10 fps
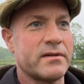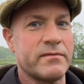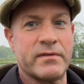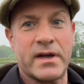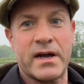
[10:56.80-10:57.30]

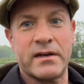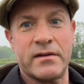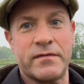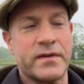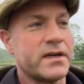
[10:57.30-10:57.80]
regarding the
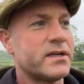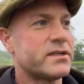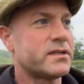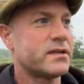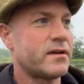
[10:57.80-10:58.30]

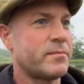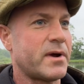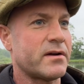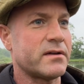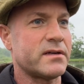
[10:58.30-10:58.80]
fish.
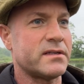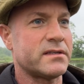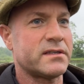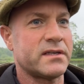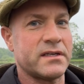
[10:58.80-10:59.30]
Apparently there's
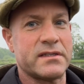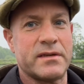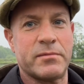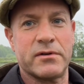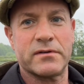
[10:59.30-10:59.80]
60
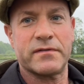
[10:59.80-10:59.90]
plus